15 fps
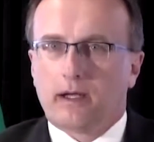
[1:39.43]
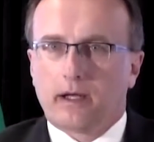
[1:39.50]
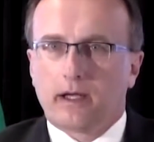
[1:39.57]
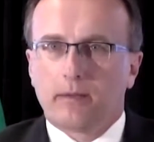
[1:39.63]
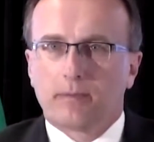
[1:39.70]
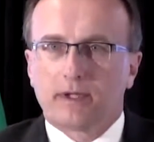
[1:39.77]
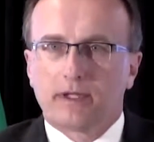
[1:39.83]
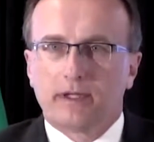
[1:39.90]
And
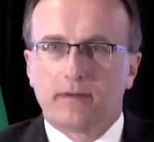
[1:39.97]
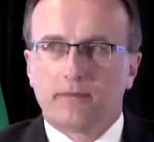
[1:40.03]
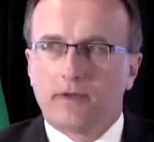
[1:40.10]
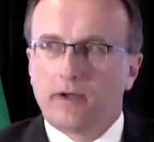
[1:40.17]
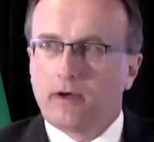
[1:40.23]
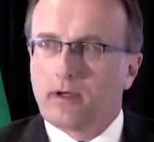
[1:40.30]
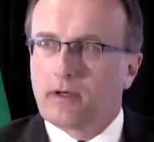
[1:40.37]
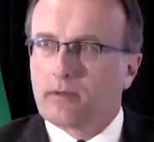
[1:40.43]
I believe
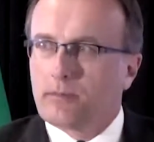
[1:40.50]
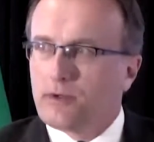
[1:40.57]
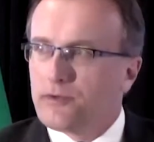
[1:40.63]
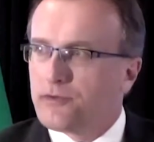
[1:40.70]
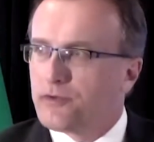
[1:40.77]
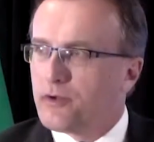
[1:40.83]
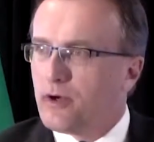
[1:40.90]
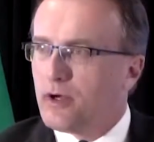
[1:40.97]
the
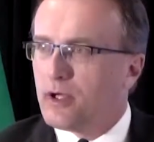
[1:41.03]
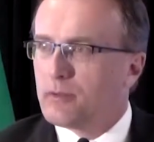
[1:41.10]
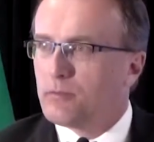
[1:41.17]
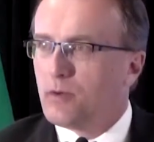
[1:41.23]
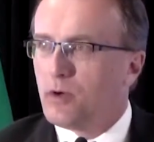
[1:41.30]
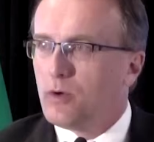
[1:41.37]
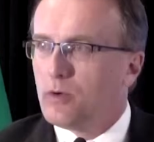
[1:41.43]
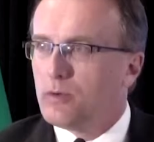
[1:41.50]
Honourable Scott
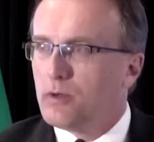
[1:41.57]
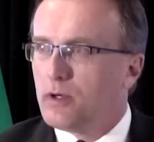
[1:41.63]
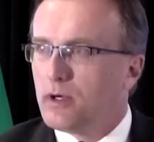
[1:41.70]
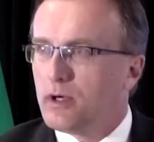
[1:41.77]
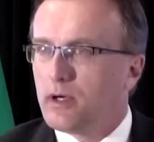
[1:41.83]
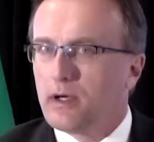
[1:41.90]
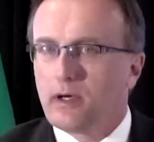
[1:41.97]
Moe,